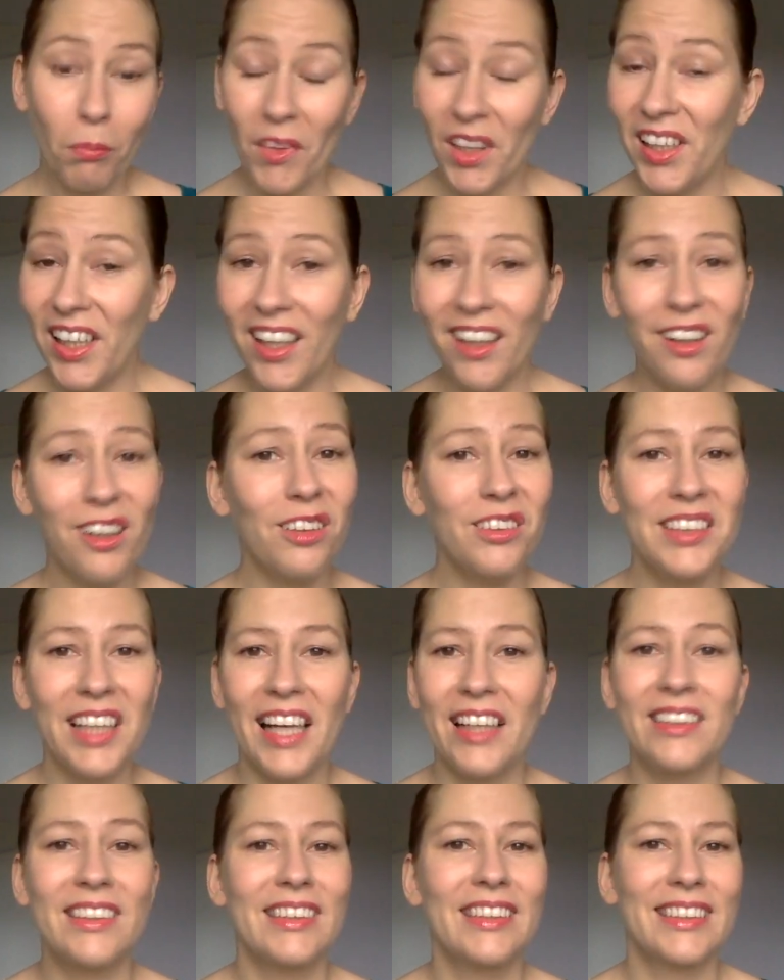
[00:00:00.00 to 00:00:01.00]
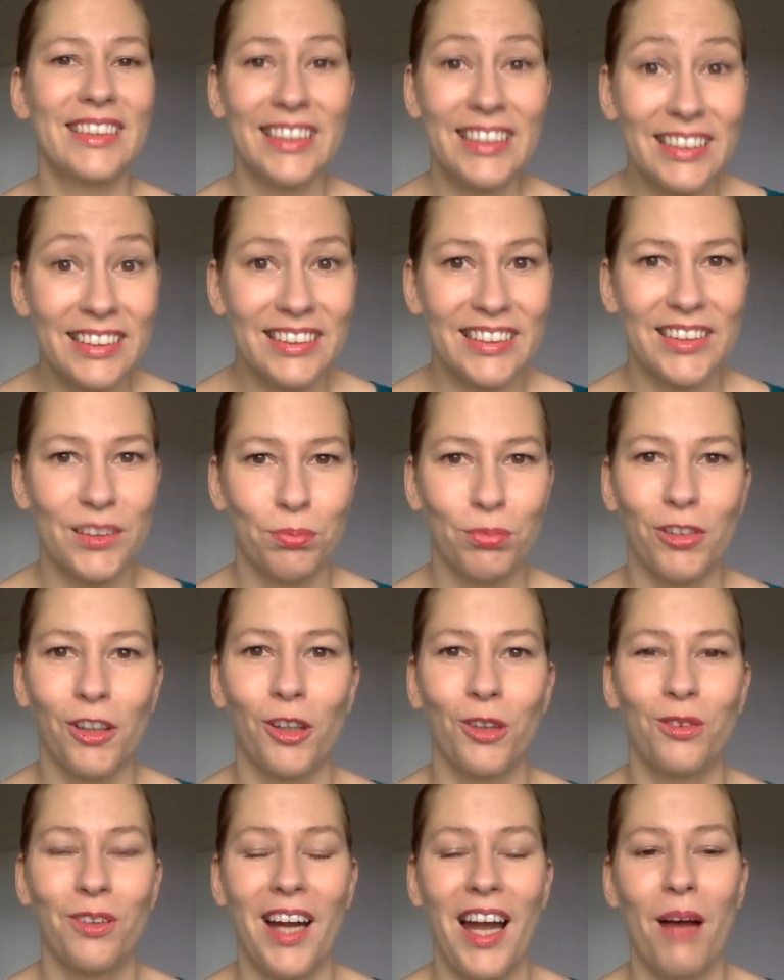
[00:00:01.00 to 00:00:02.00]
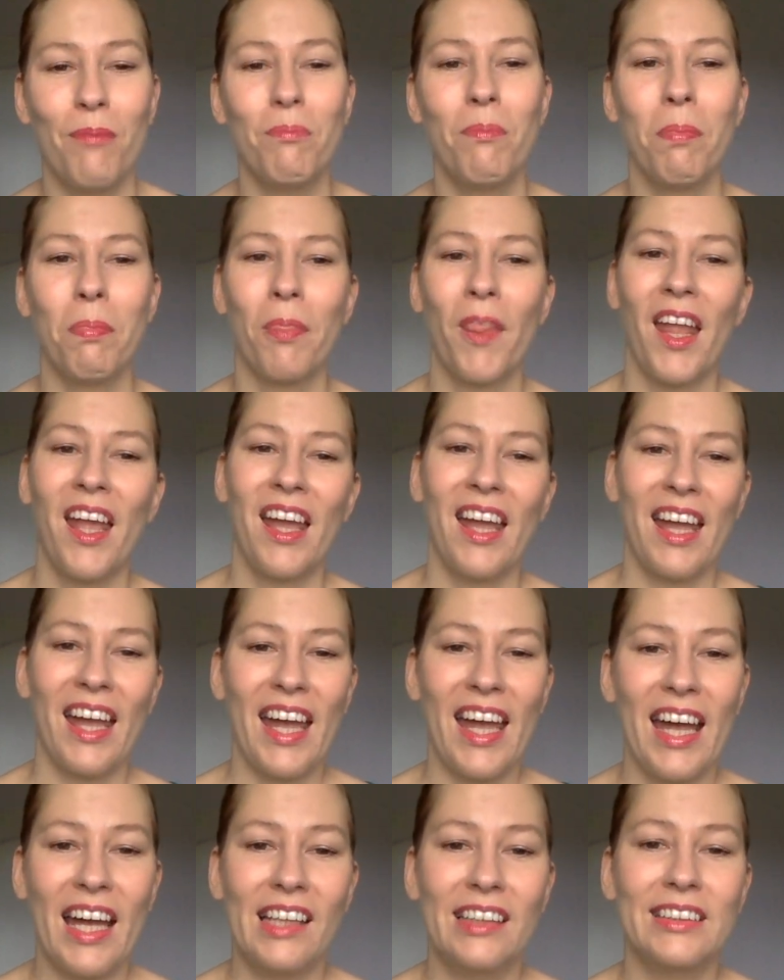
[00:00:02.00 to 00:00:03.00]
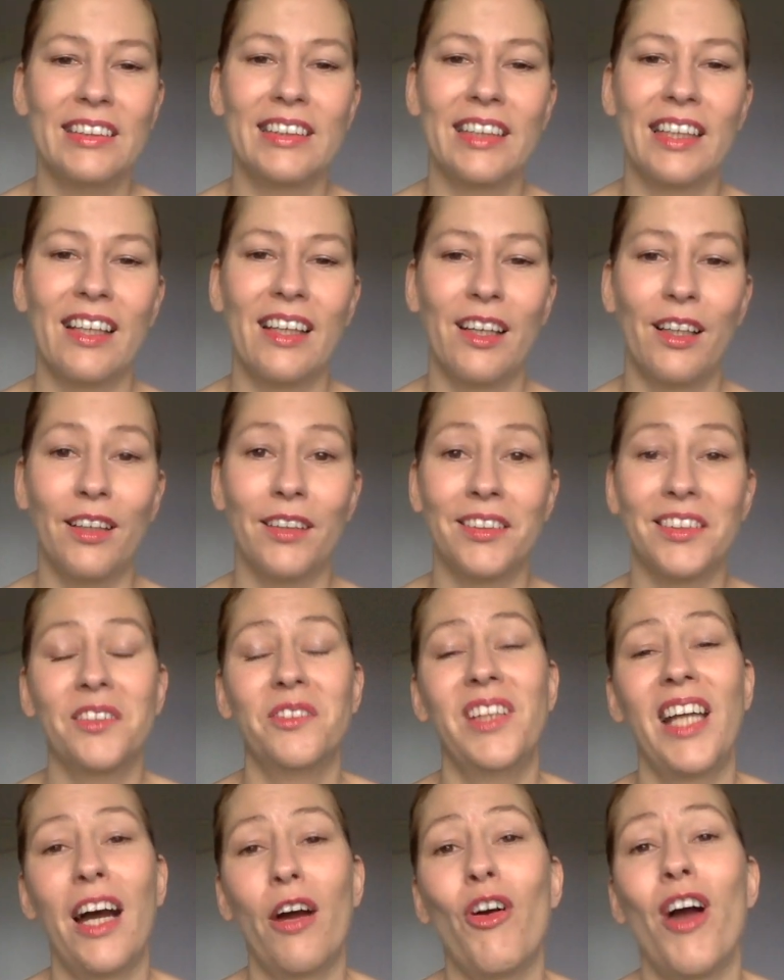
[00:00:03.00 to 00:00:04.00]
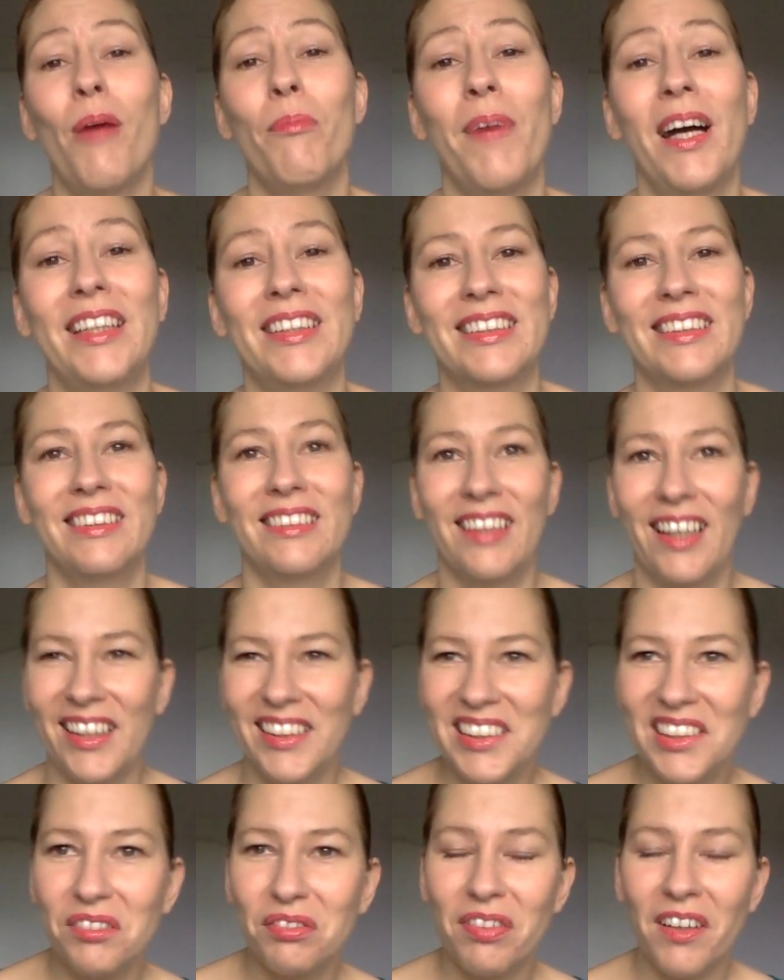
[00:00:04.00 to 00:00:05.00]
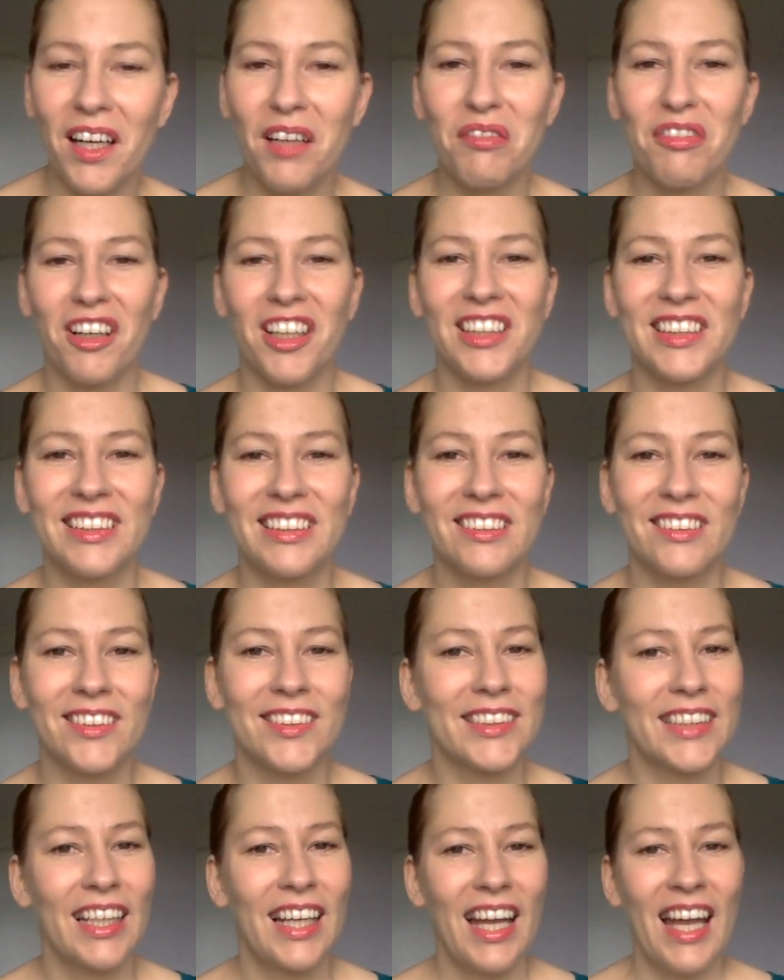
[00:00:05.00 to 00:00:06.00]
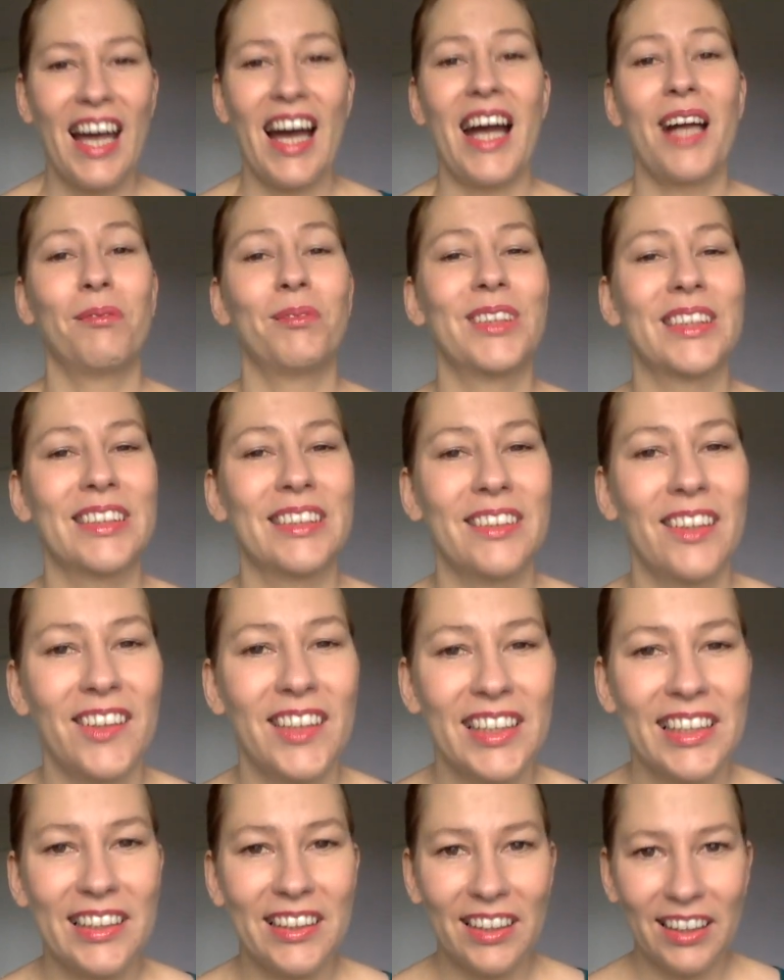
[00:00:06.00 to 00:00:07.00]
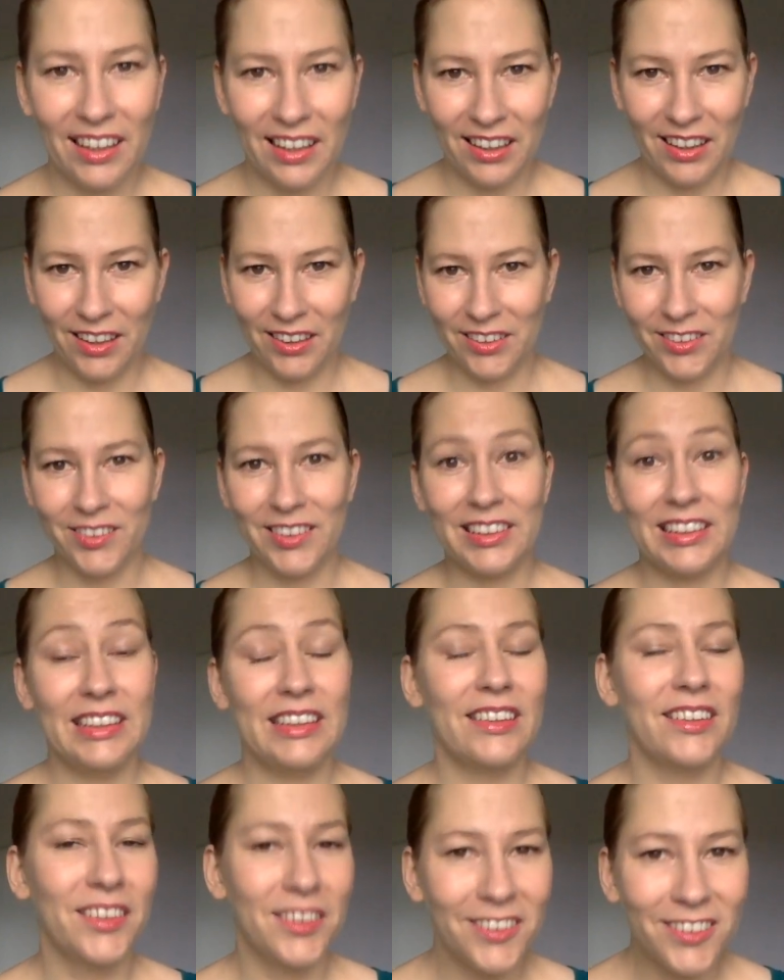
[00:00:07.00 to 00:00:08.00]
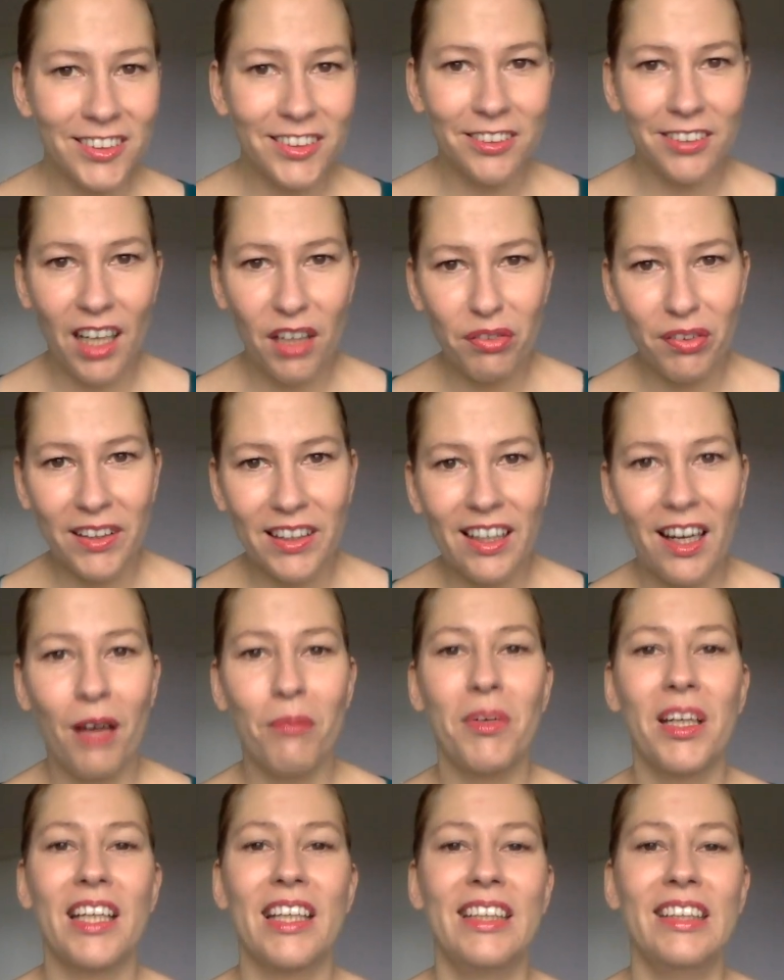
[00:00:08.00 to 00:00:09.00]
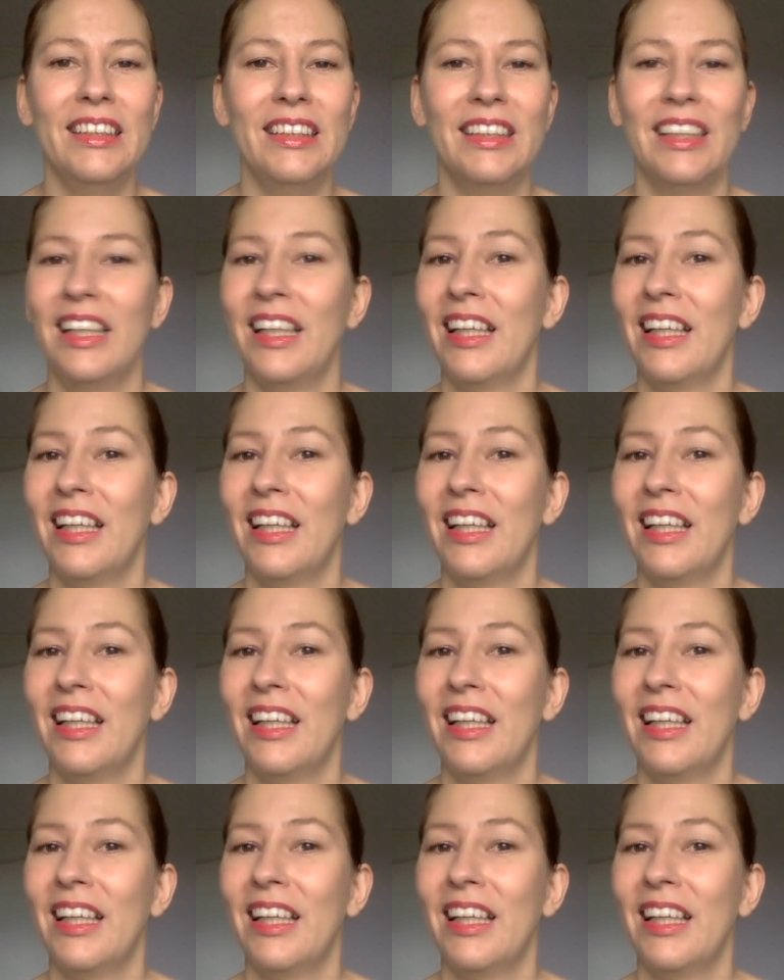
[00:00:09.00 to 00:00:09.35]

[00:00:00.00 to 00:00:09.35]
yeah, all that is in this program. And so now I'm at 95 articles. I'm starting to see good traffic coming in